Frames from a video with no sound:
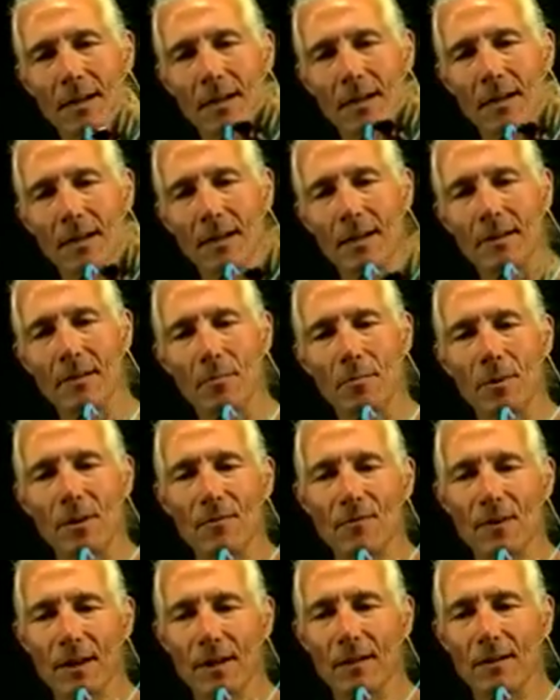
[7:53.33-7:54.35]
the B
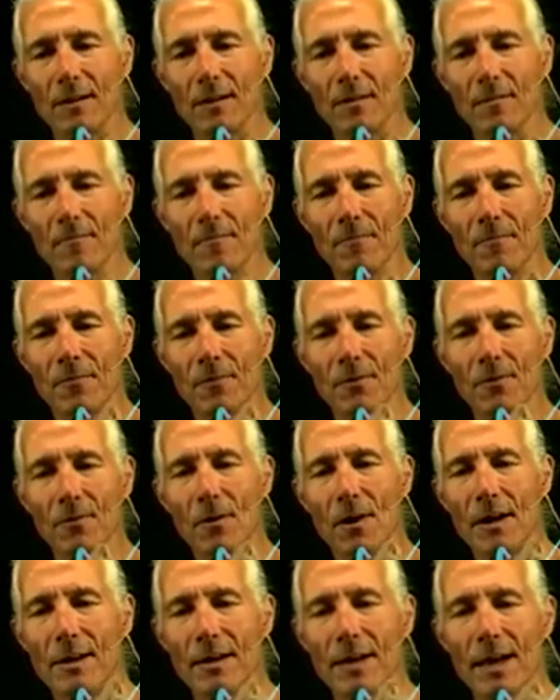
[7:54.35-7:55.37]
vector. So
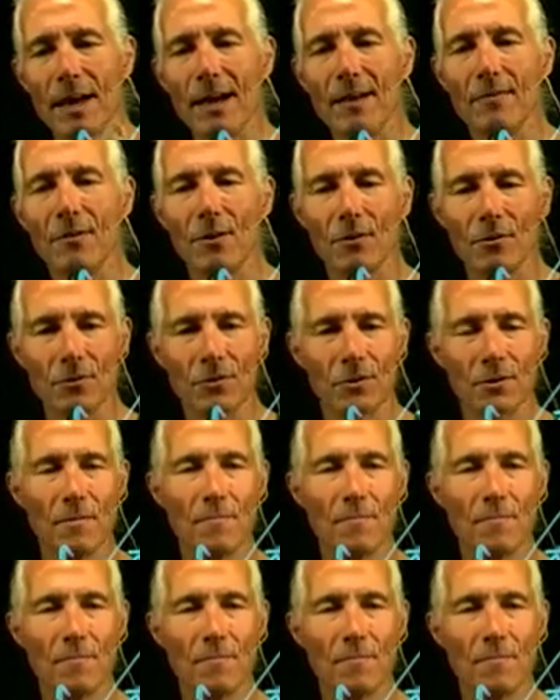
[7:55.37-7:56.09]
how do you add those?